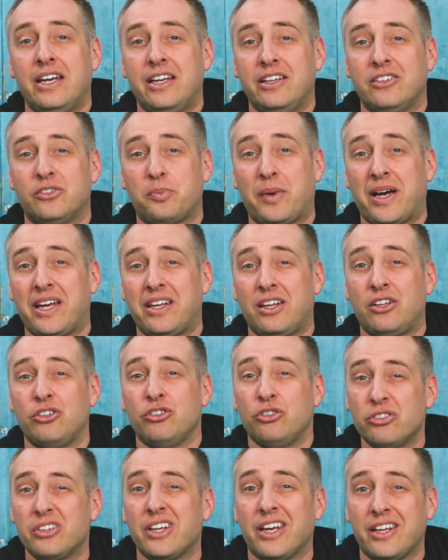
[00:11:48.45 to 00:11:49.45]
is by
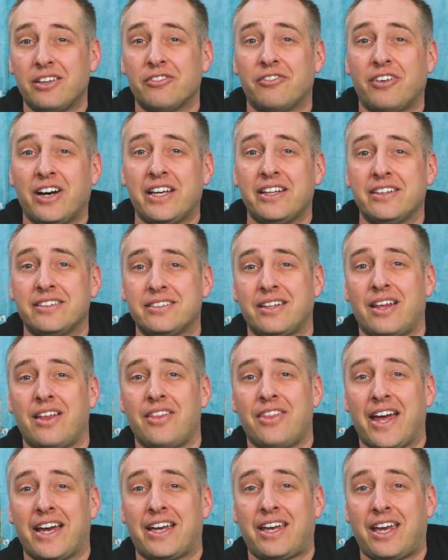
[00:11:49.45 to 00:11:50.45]
using a device
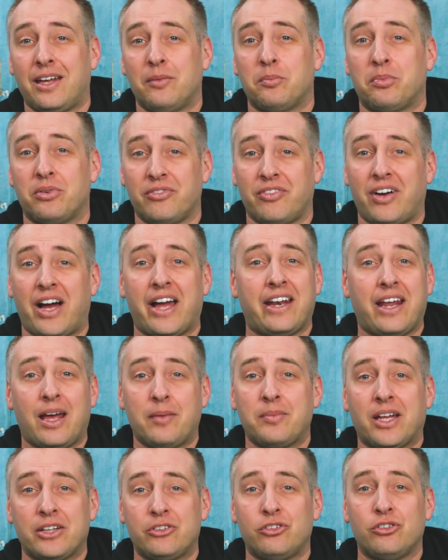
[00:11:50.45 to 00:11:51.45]
that can provide
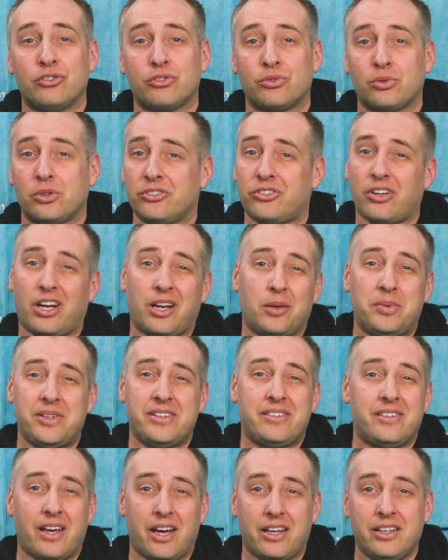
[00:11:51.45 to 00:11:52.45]
M.2 storage on a
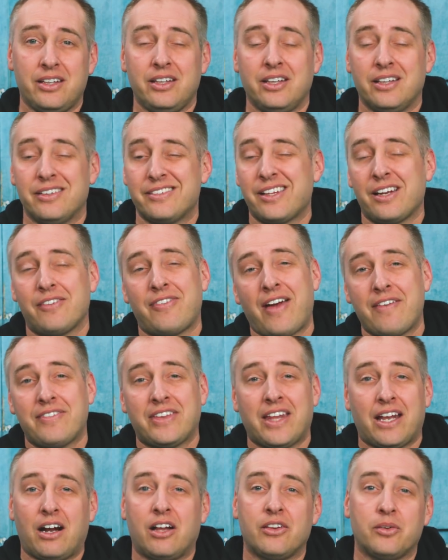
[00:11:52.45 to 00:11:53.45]
PCIe instead of having
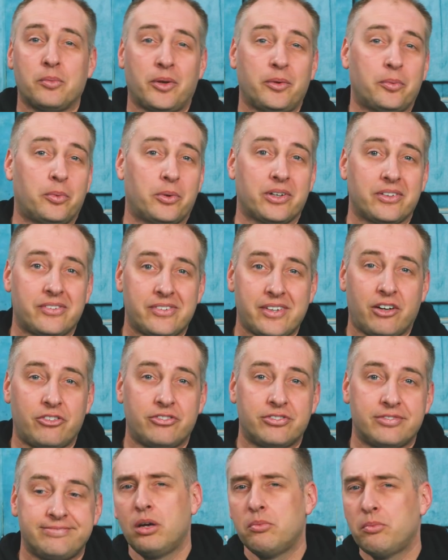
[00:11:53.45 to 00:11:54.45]
that on the motherboard
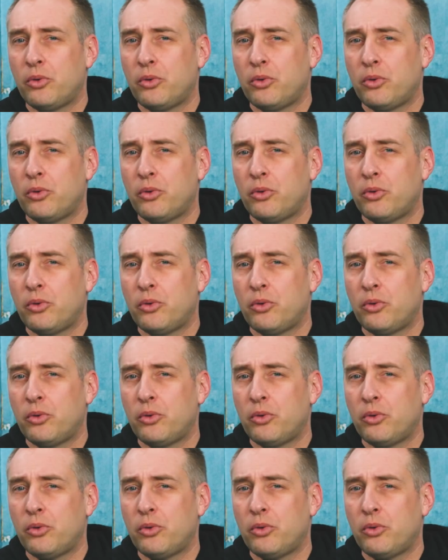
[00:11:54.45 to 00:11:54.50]
itself.